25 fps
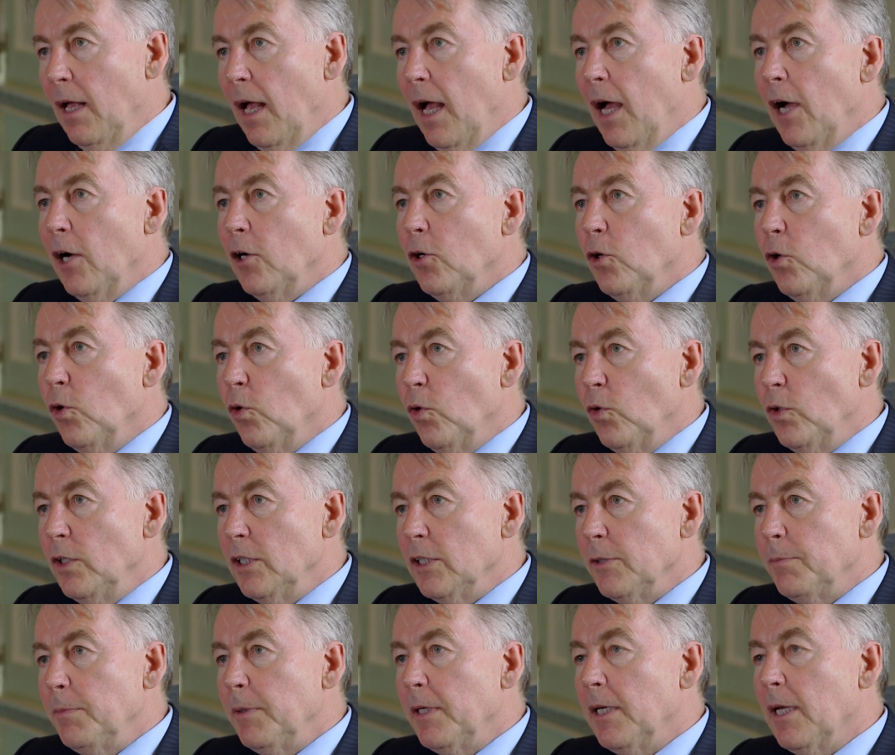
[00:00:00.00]
our
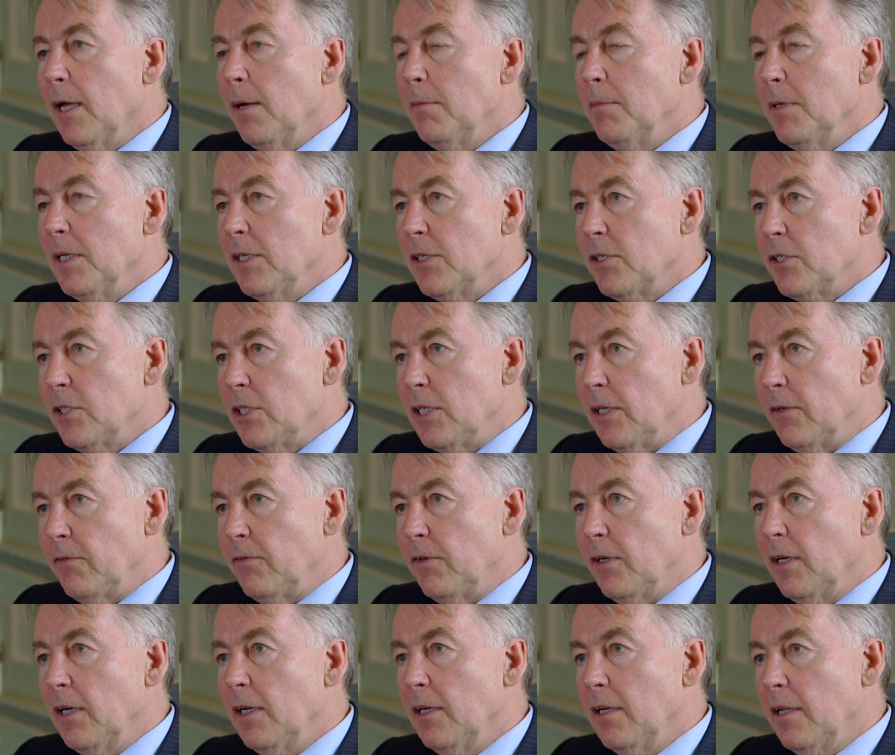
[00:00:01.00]
corneas become
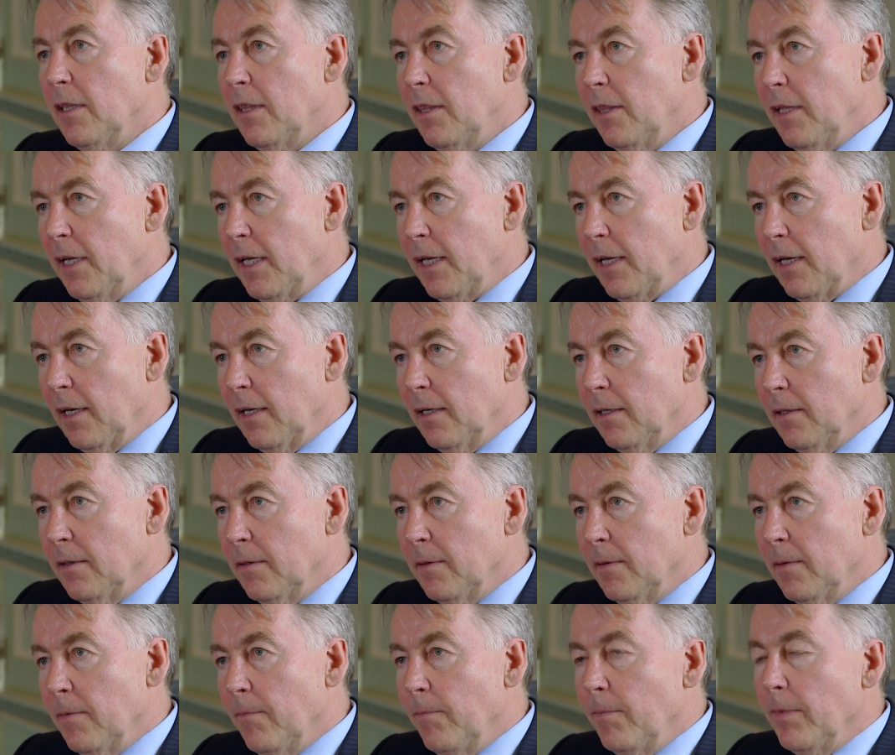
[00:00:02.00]
stiffer and thicker.
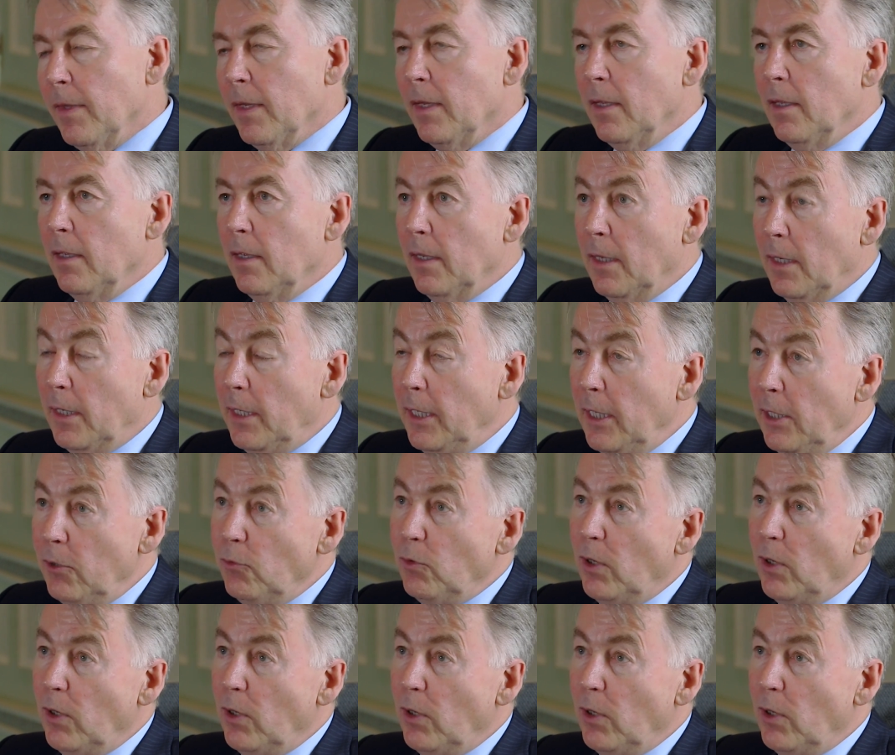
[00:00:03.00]
And he